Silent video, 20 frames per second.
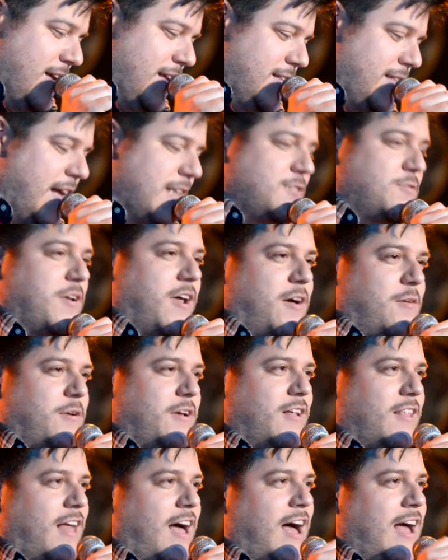That's when I
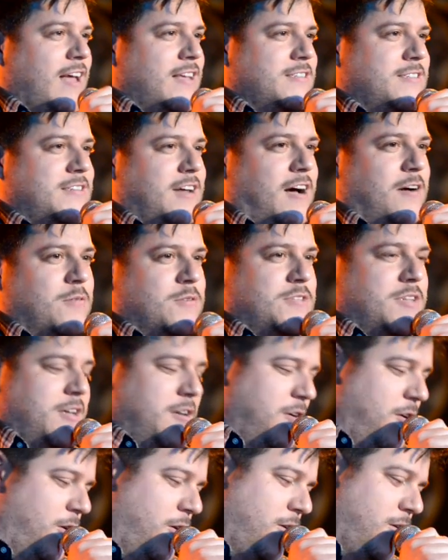realized I was in
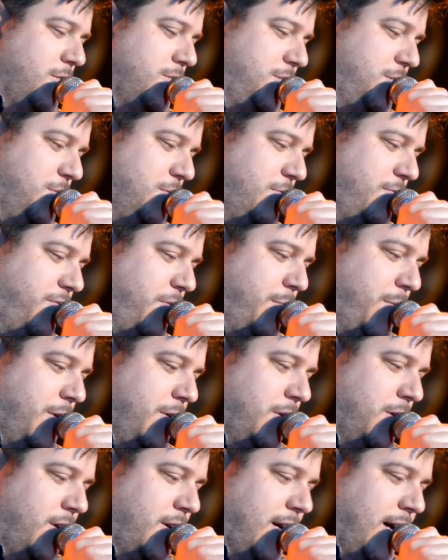an all too
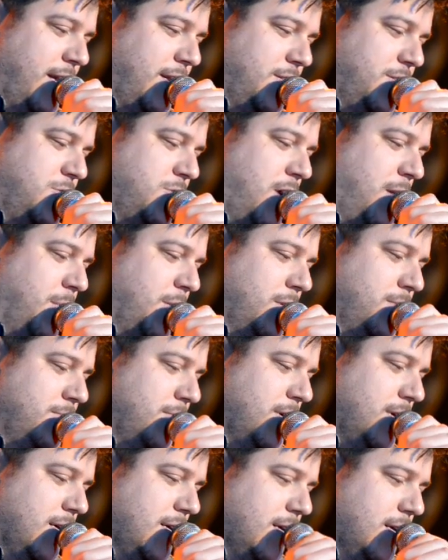familiar kind of trouble.
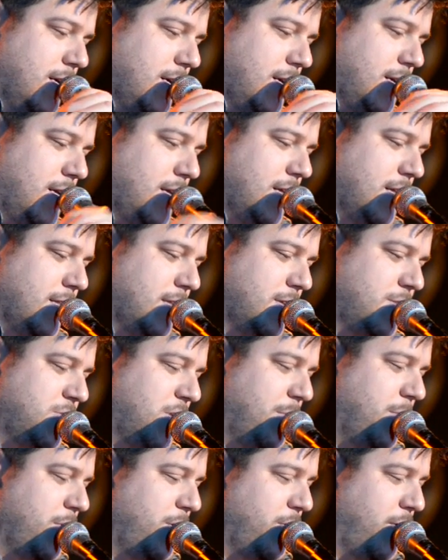The
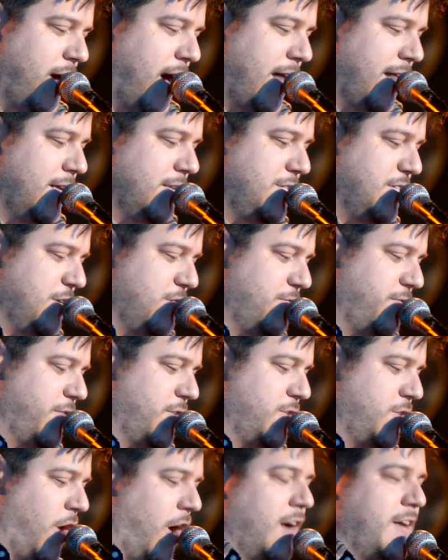trouble you got into
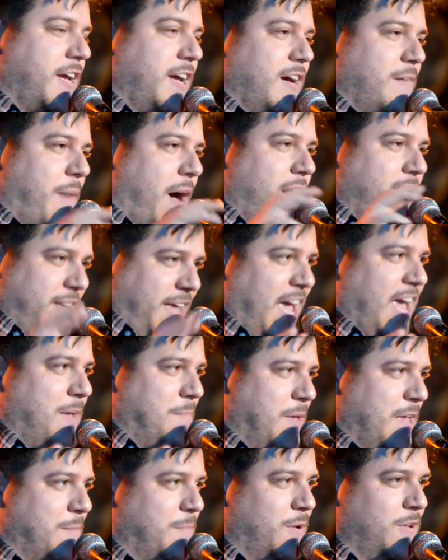for talking about gay
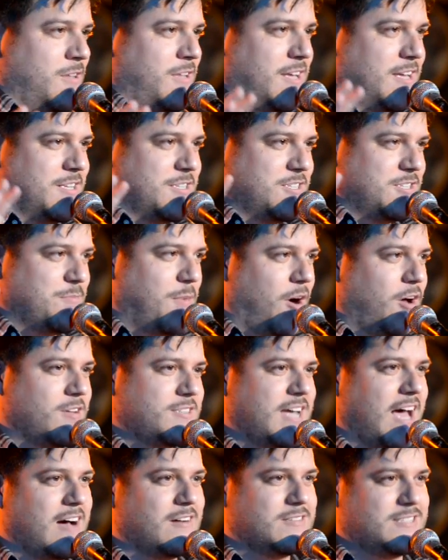people in small
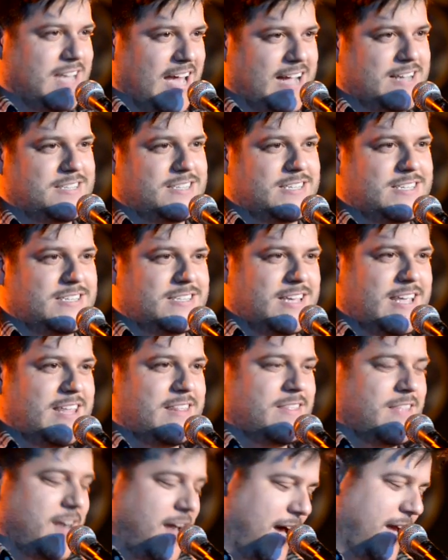town Texas
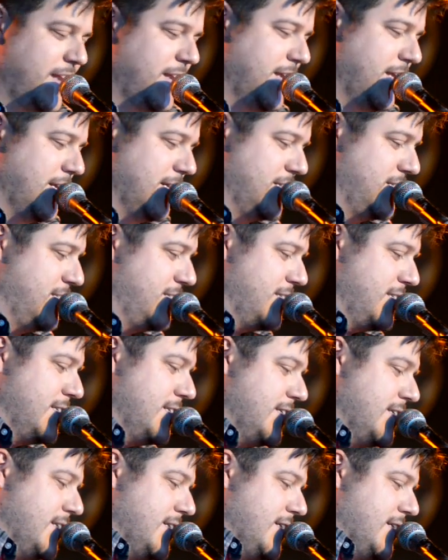in the 90s.
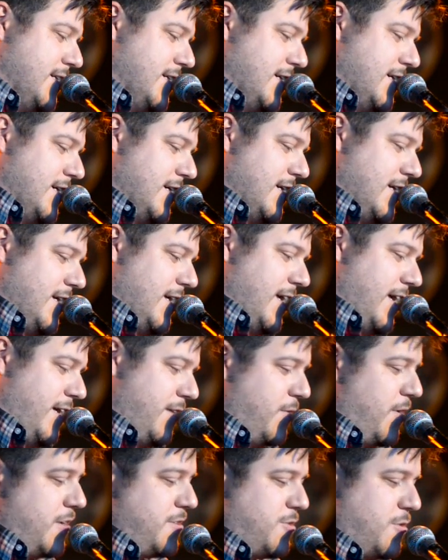
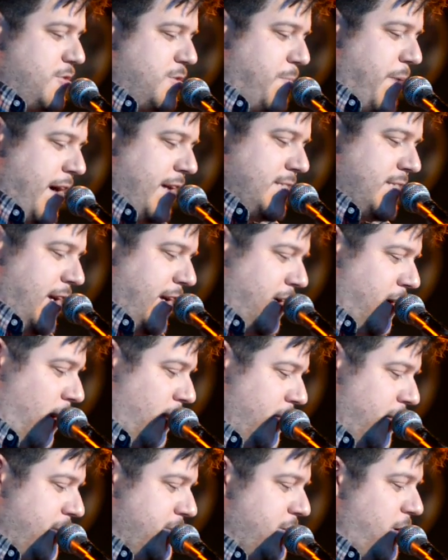In retrospect, I
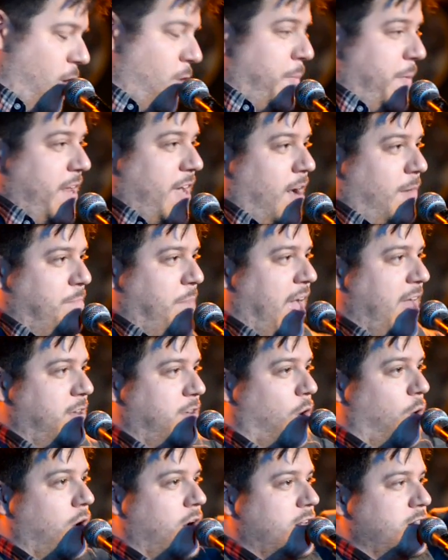call it opening up
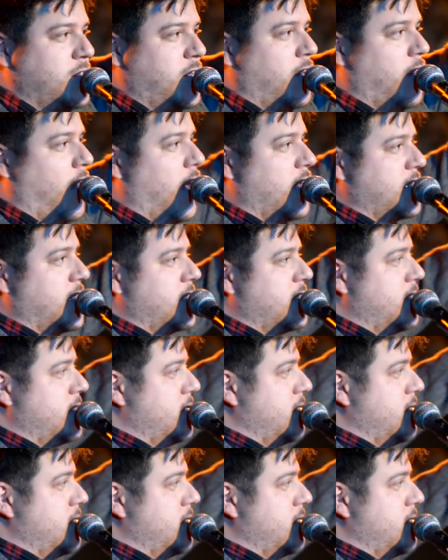Pandora's closet.